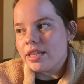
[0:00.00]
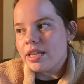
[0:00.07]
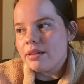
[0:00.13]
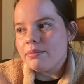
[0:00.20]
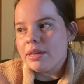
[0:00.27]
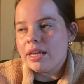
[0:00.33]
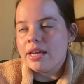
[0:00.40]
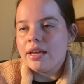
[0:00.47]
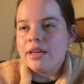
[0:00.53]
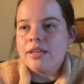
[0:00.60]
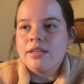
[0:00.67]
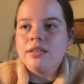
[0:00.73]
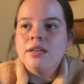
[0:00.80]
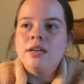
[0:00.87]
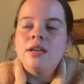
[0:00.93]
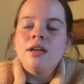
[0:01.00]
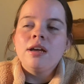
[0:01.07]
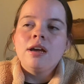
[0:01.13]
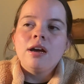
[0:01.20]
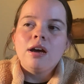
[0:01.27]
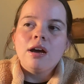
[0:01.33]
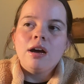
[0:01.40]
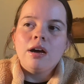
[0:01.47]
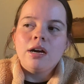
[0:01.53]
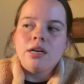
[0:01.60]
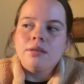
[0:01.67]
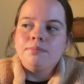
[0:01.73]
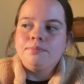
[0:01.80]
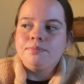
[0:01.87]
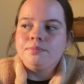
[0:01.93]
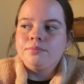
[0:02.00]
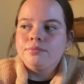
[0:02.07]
them again. I'm